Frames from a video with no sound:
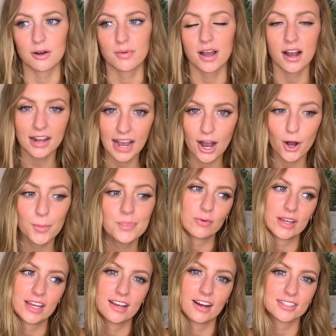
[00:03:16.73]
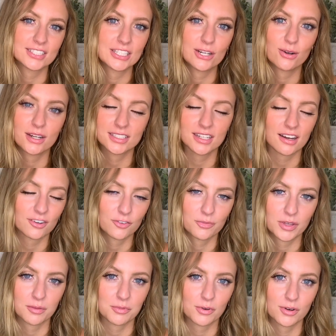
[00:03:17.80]
we hung out, we got to know a ton of
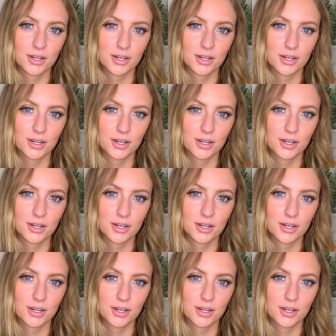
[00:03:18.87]
people.